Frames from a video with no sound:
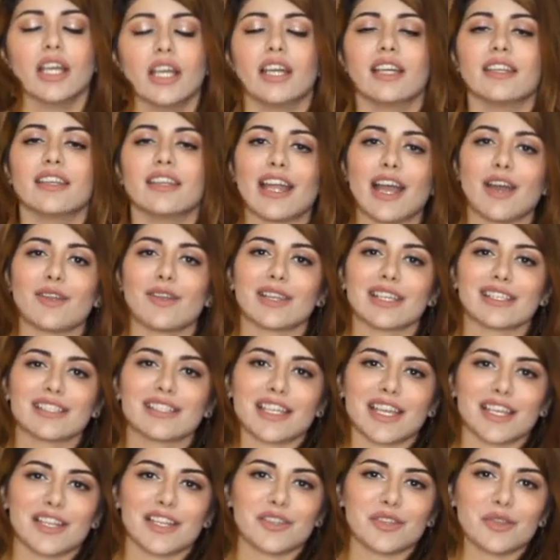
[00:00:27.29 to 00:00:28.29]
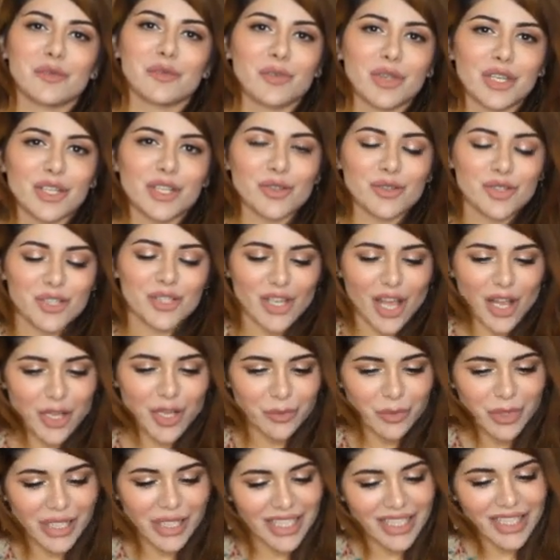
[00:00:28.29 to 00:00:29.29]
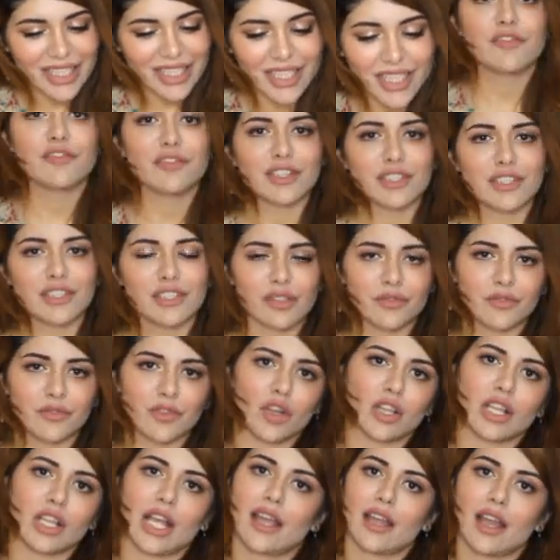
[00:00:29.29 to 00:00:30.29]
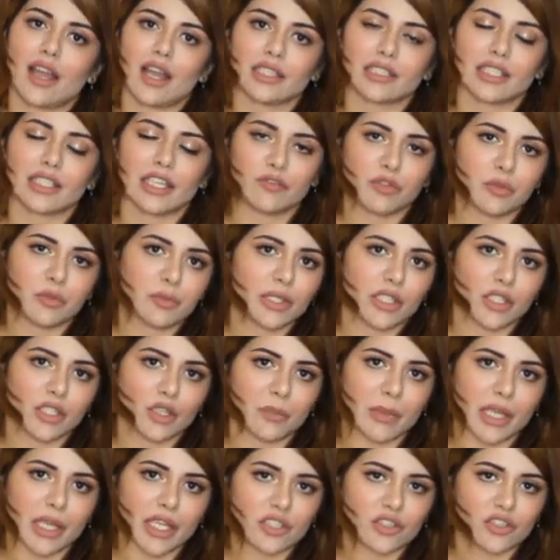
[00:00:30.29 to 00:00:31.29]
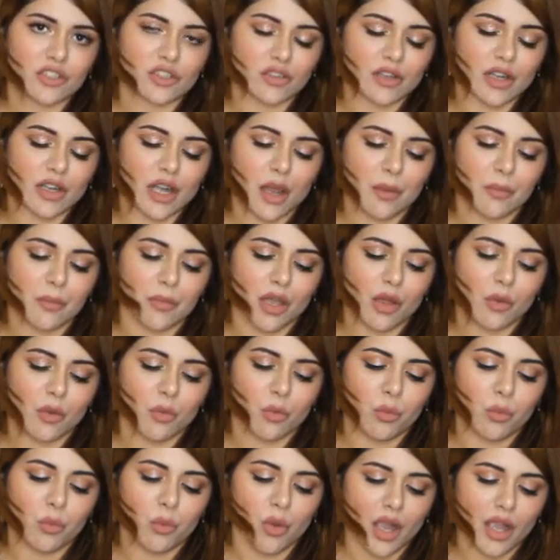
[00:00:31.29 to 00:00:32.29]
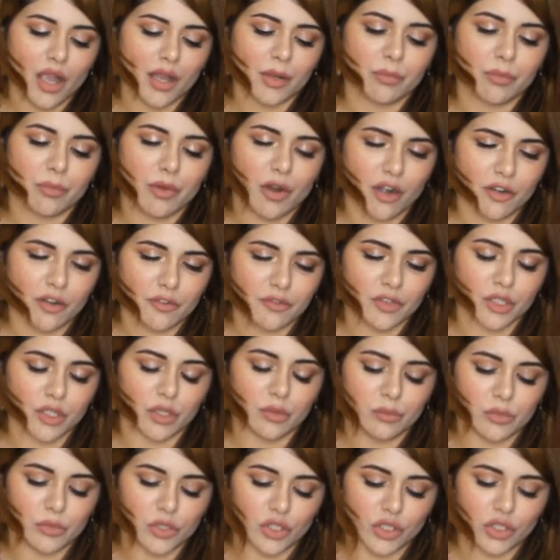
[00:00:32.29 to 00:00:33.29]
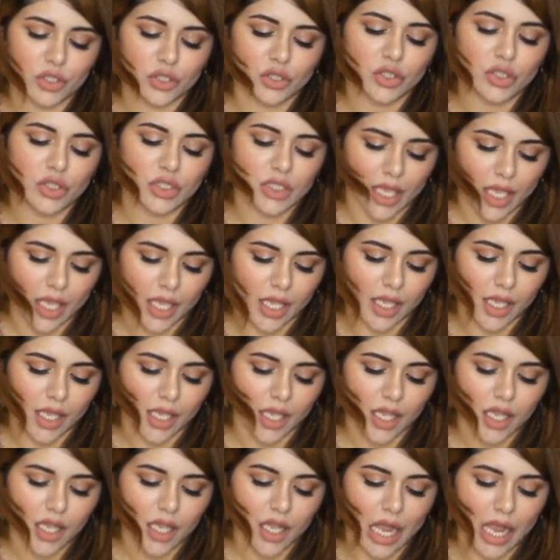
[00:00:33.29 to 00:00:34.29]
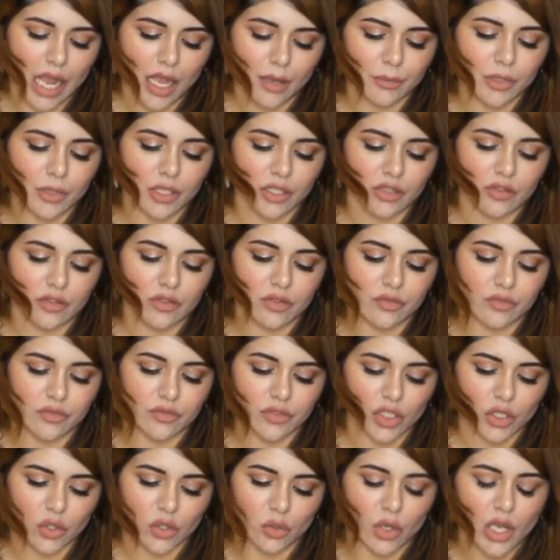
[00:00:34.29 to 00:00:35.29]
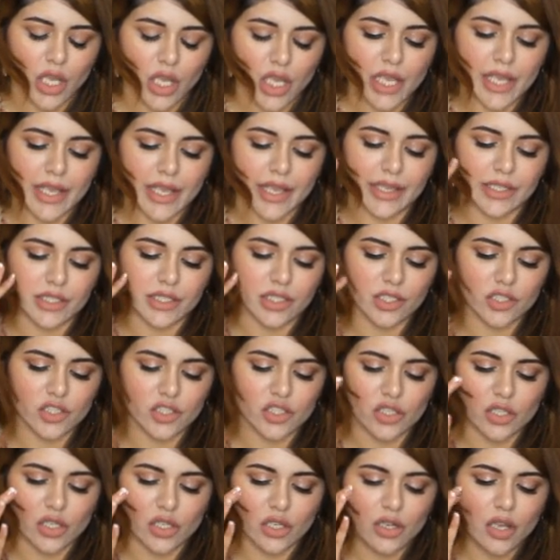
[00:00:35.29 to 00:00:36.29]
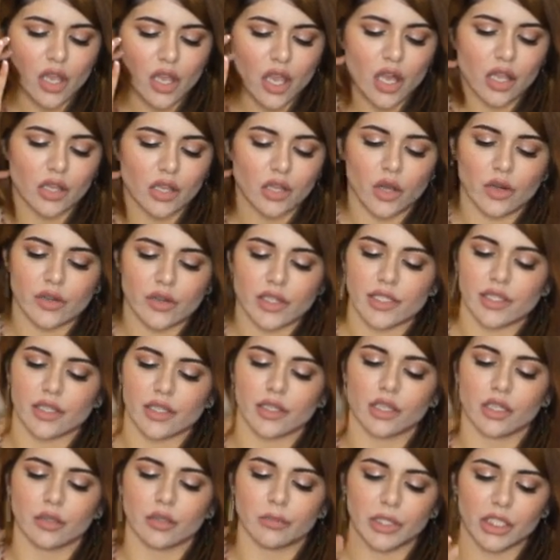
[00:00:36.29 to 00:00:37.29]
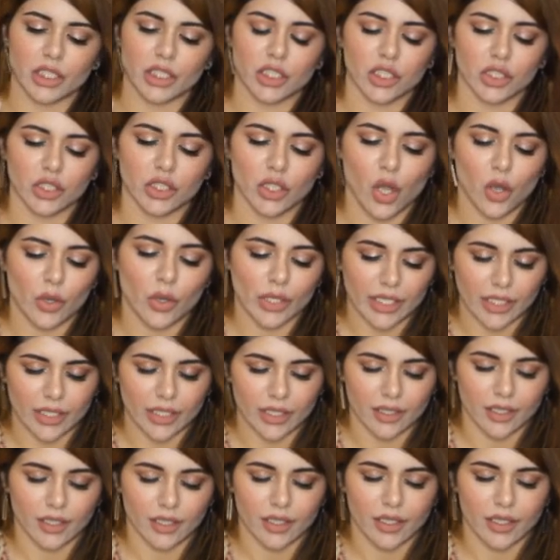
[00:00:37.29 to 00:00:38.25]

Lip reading: Now let's get into the video, shall we? First of all, I asked everybody on my Instagram, what perfume do you think I'm gonna review? Is it Chanel or is it gonna be Chloe?